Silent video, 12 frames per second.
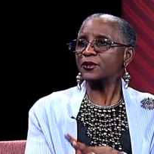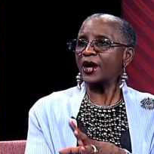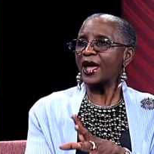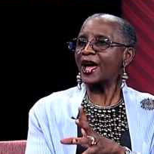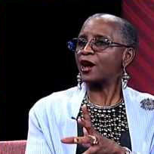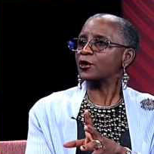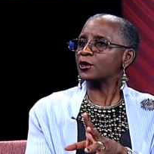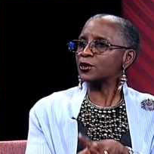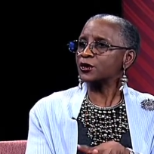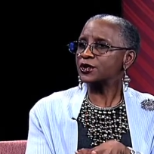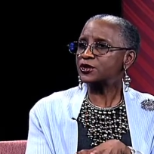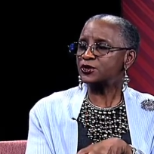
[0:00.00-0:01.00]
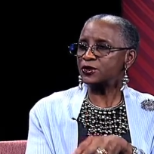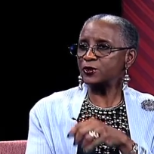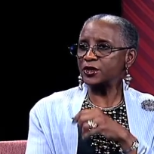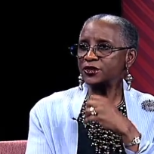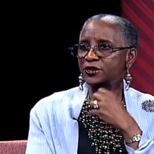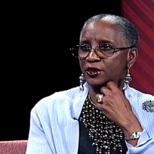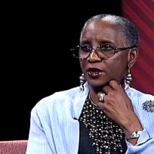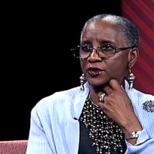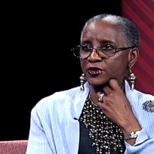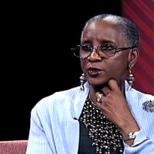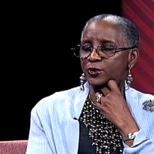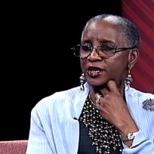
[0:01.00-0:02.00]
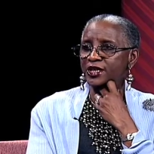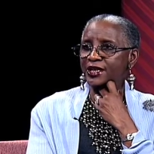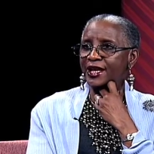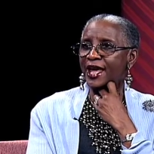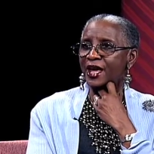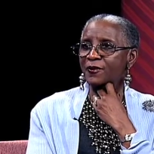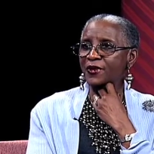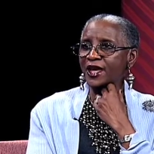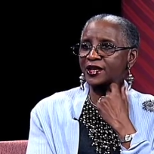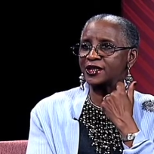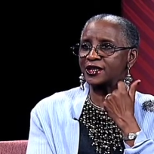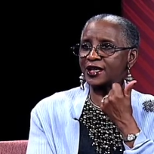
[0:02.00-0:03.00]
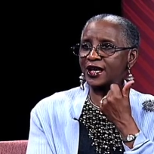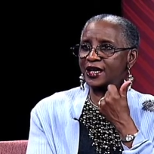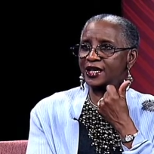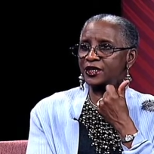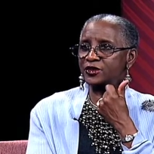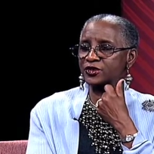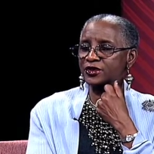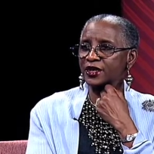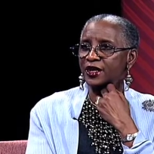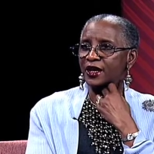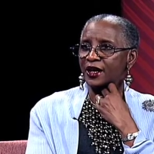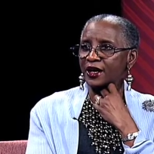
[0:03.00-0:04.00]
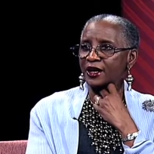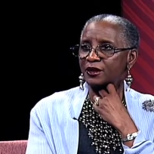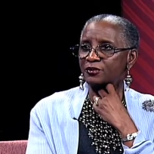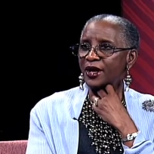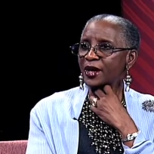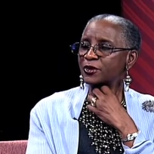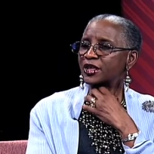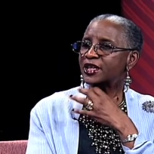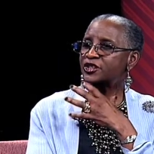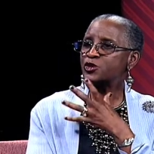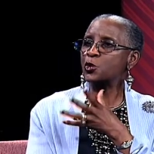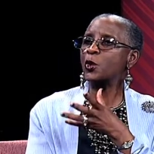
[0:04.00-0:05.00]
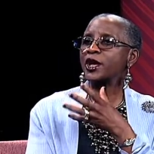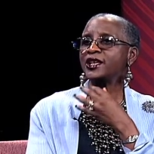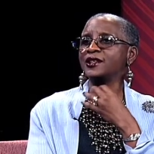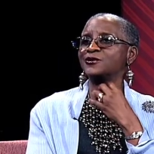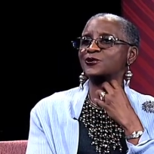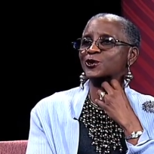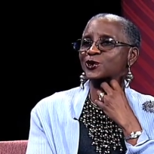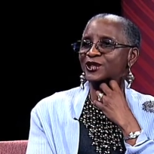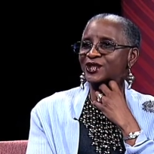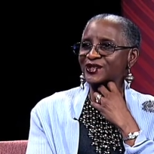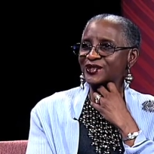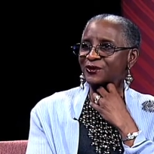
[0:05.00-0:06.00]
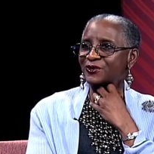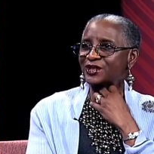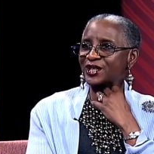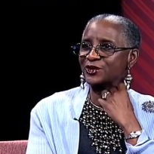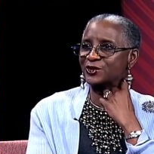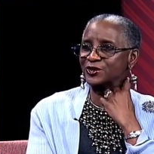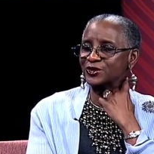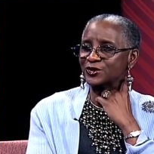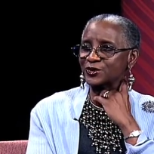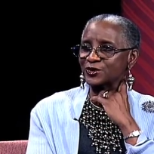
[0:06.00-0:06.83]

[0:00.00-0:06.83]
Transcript: How early should we start so we can have that engaged population waiting for these invitations to